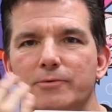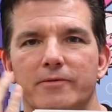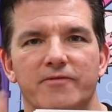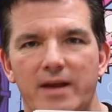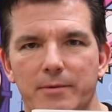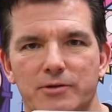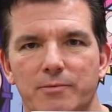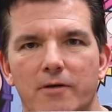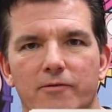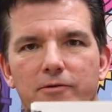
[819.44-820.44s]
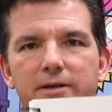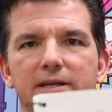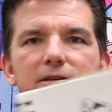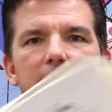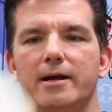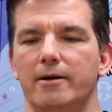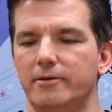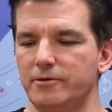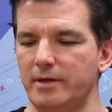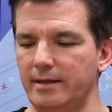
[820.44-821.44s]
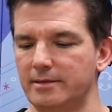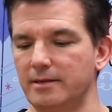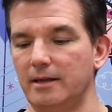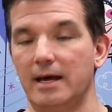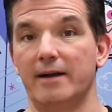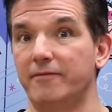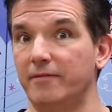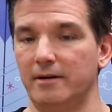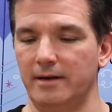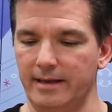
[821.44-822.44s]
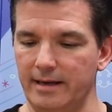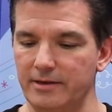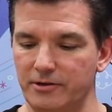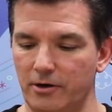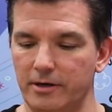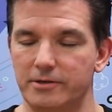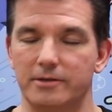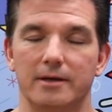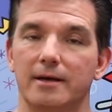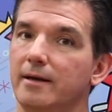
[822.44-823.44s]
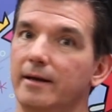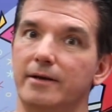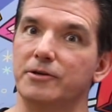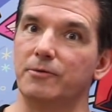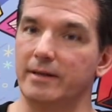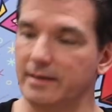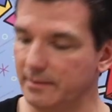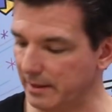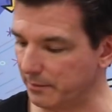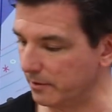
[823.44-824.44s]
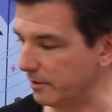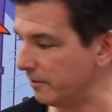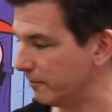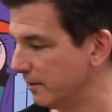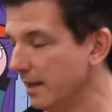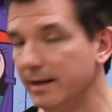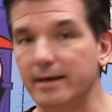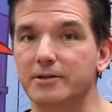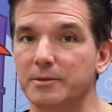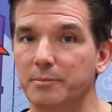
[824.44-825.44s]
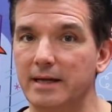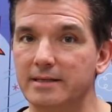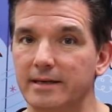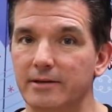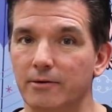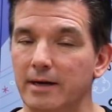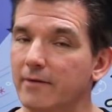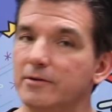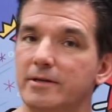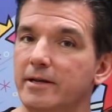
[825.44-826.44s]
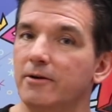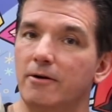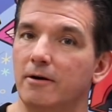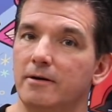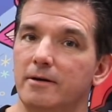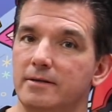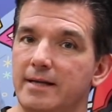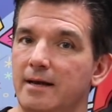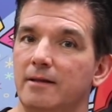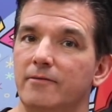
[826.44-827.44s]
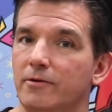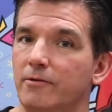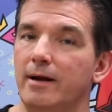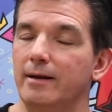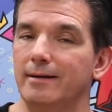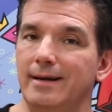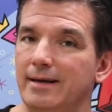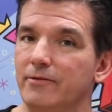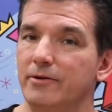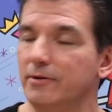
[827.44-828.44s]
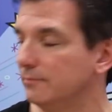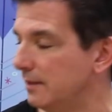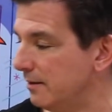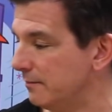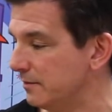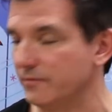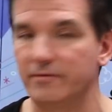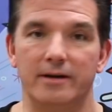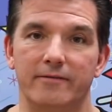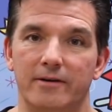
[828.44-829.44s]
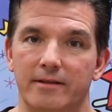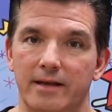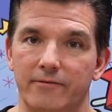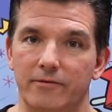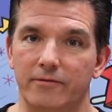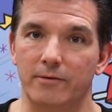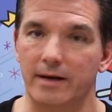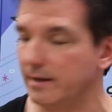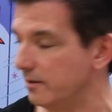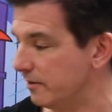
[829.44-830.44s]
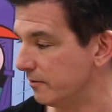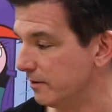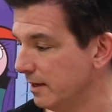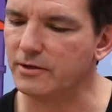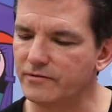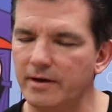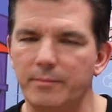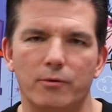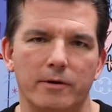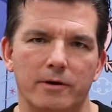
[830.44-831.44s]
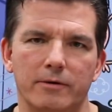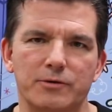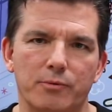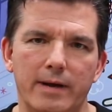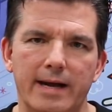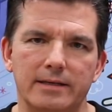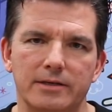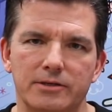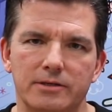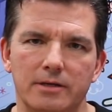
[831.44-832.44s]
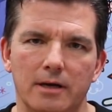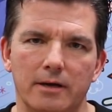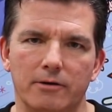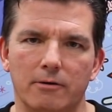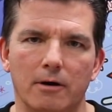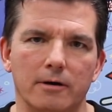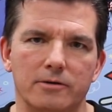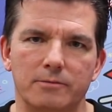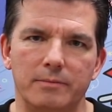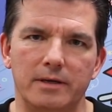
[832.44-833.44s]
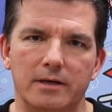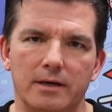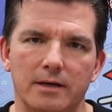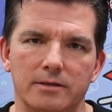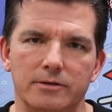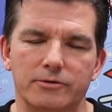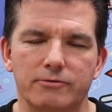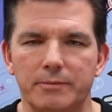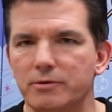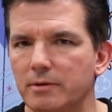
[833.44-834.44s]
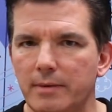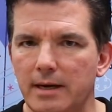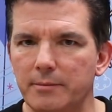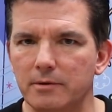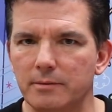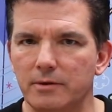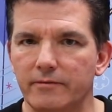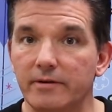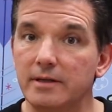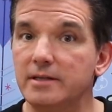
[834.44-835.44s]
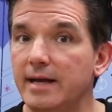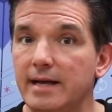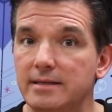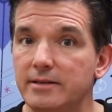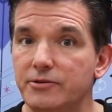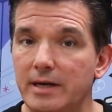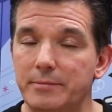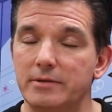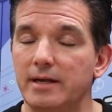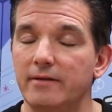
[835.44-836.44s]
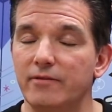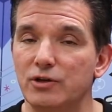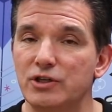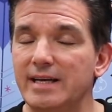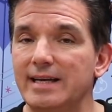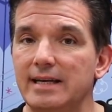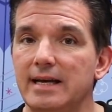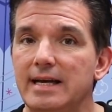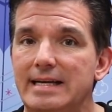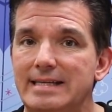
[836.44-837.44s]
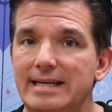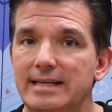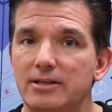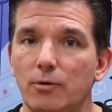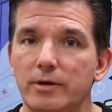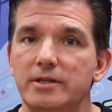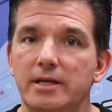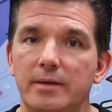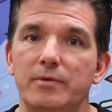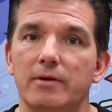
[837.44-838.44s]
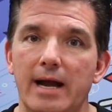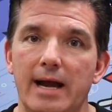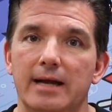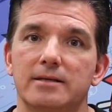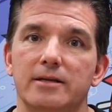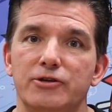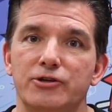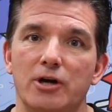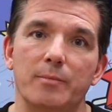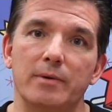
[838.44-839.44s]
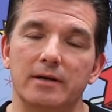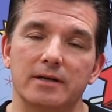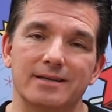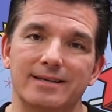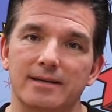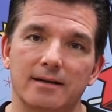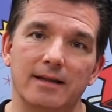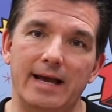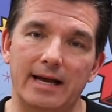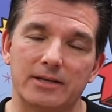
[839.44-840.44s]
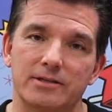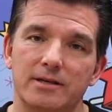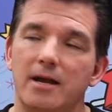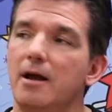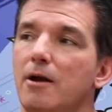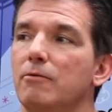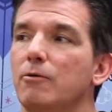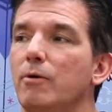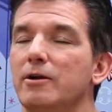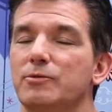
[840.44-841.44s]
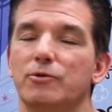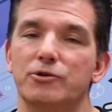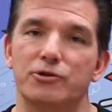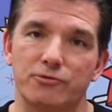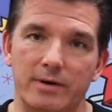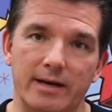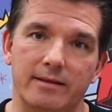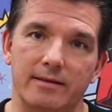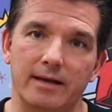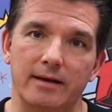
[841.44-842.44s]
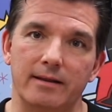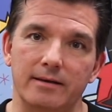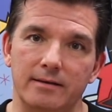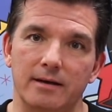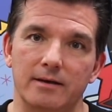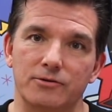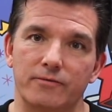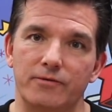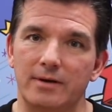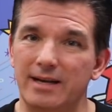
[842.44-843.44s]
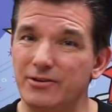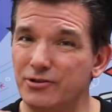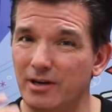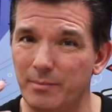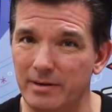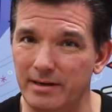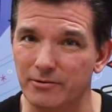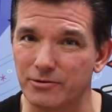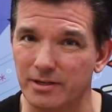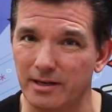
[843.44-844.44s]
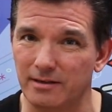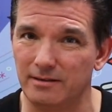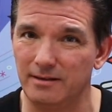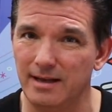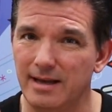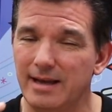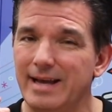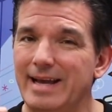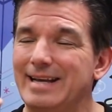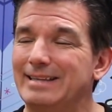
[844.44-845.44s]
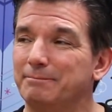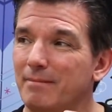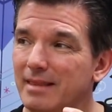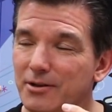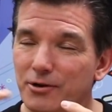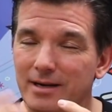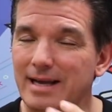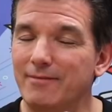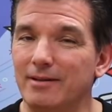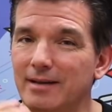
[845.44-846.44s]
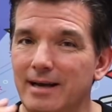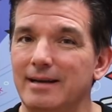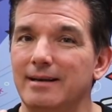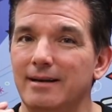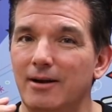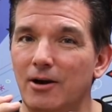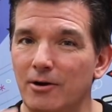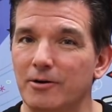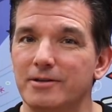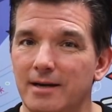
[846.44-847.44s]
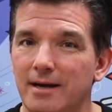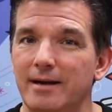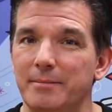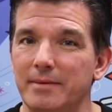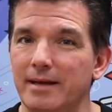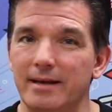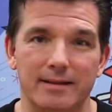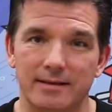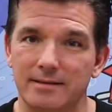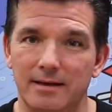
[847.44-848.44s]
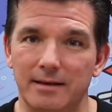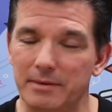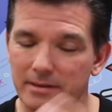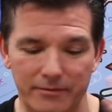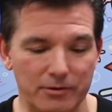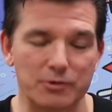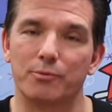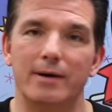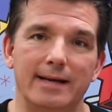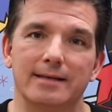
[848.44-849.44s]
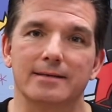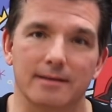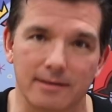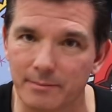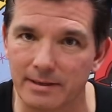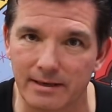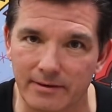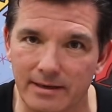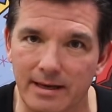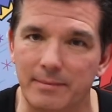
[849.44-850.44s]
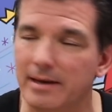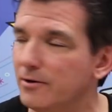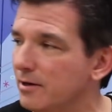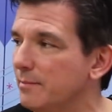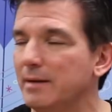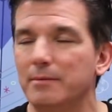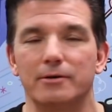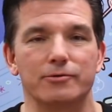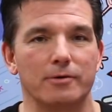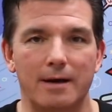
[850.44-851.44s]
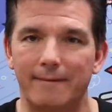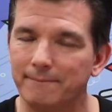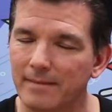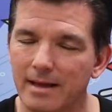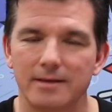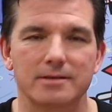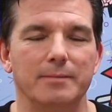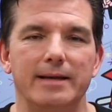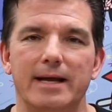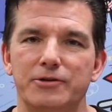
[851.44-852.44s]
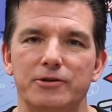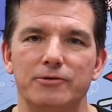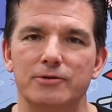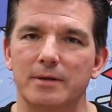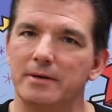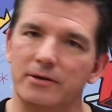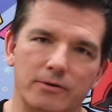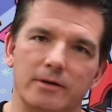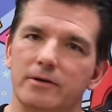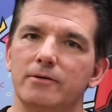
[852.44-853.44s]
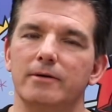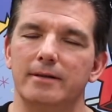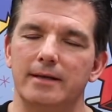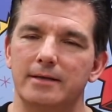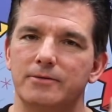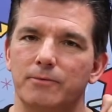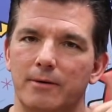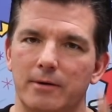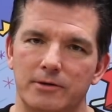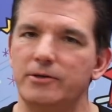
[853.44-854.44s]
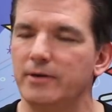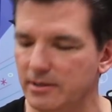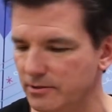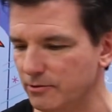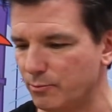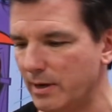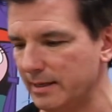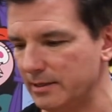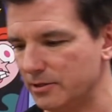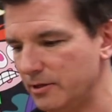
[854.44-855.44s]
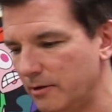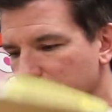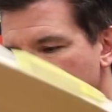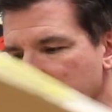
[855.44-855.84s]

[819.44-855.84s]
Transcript: with famous Marvel or DC characters. I think it's a lot of fun. Again, as an artist, it's a great thing to be able to do. It's a blessing. Don't ever take your art talent for granted. I never do. I was very, very thankful for what I can do. It's very important to always practice your art, because there's a scripture in the Bible, the book of Ecclesiastes, chapter 10, verse 10, says, always keep your axe sharpened, because a dull axe requires more strength to get anything done. So if you're not sharpening your skill, you're going to have a lot harder time getting things done. But if you just practice a little bit every day, man, you're going to be able to draw. Somebody asks you to do something, you can do it. And that's what I want to see you guys do, is practice. So,